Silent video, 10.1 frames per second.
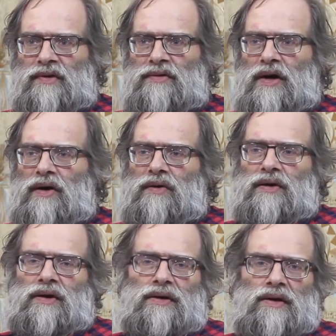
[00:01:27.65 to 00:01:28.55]

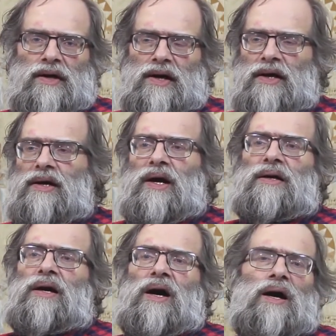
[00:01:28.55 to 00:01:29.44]
Now,
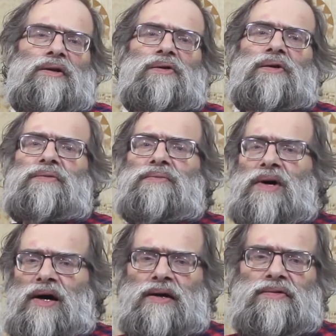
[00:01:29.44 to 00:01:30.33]
again, I don't
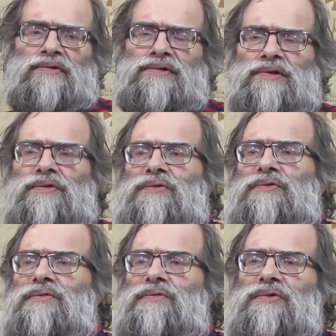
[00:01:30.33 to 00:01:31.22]
mind, you see,
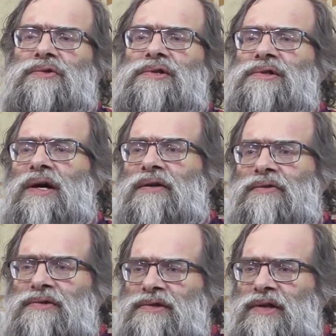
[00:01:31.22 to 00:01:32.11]
you decide
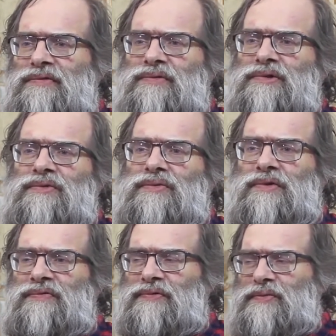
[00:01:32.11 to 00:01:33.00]
yourselves what you
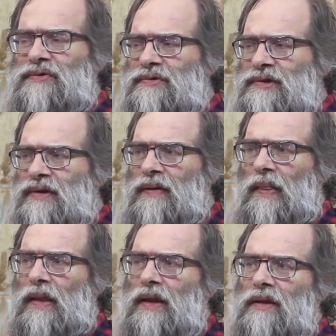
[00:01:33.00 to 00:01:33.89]
want for music,
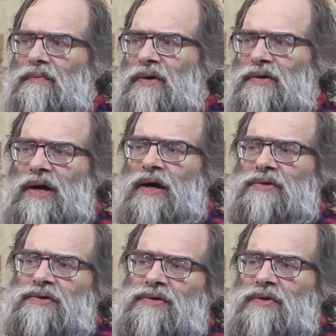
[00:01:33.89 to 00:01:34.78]
but I
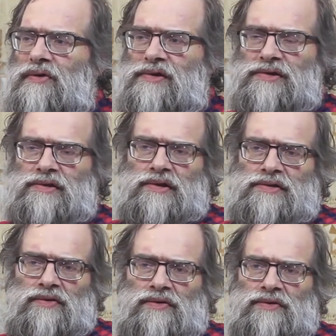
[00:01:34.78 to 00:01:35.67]
just notice it
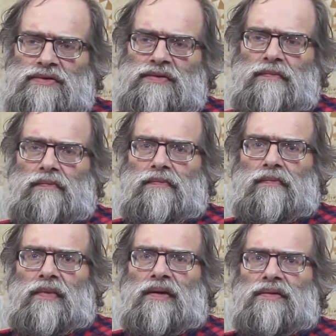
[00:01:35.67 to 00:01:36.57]
as odd
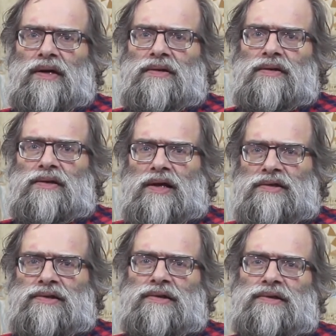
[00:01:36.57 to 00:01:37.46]
that a
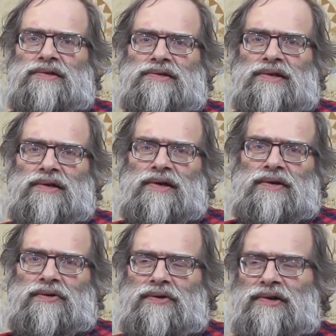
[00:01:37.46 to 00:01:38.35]
nationalist
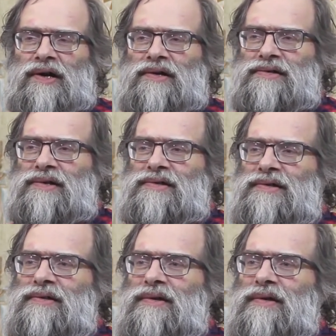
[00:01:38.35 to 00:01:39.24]

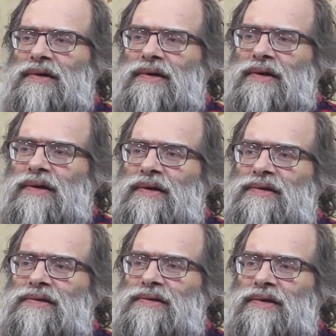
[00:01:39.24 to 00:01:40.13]
organization
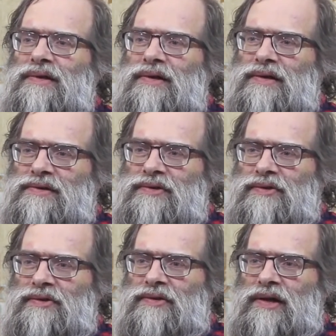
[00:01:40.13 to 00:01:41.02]
is
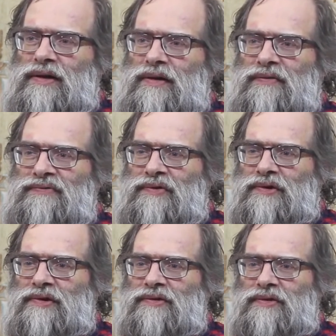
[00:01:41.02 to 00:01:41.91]
so
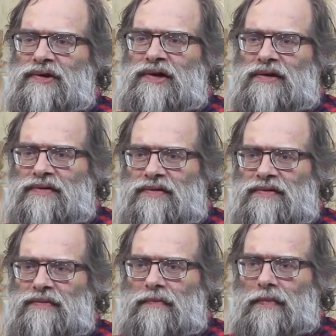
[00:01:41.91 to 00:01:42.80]
foreign-oriented.